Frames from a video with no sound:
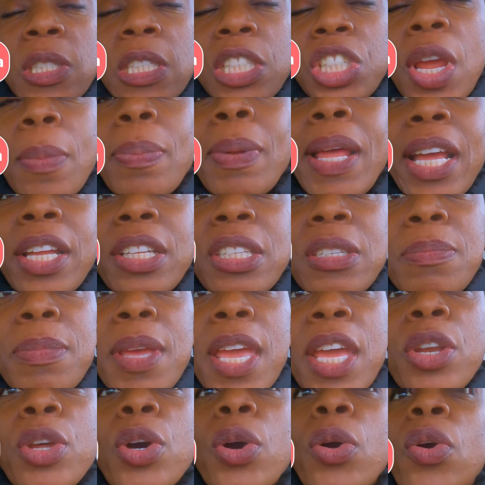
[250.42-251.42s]
It's shaped like a
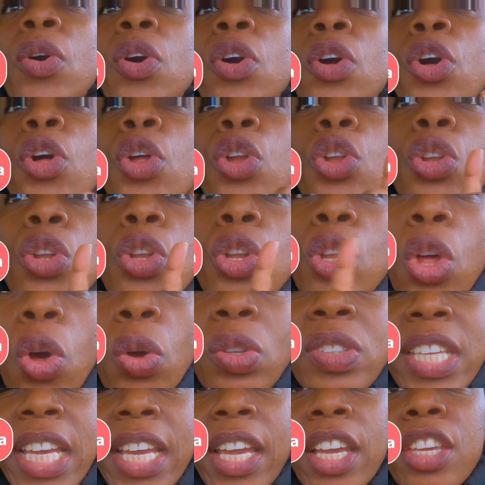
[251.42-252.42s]
tomato,
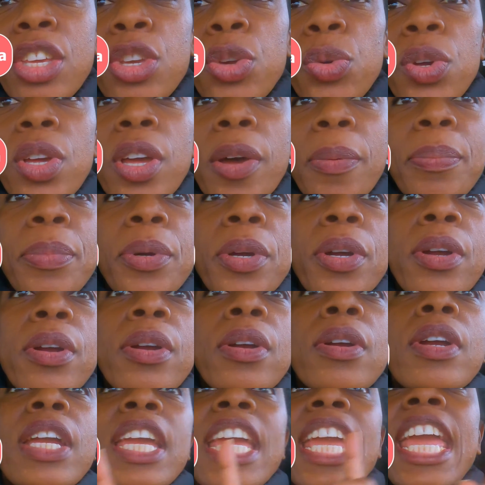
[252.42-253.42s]
looks like a
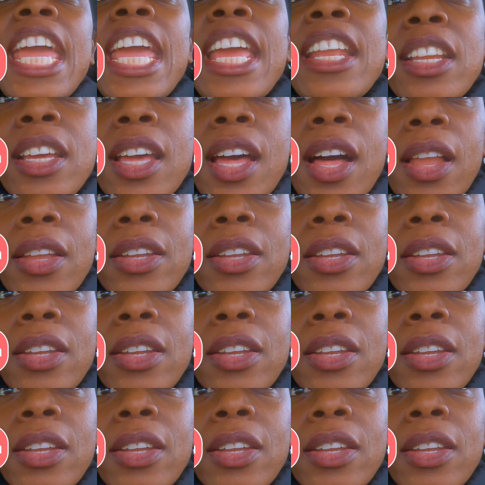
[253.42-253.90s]
cucumber in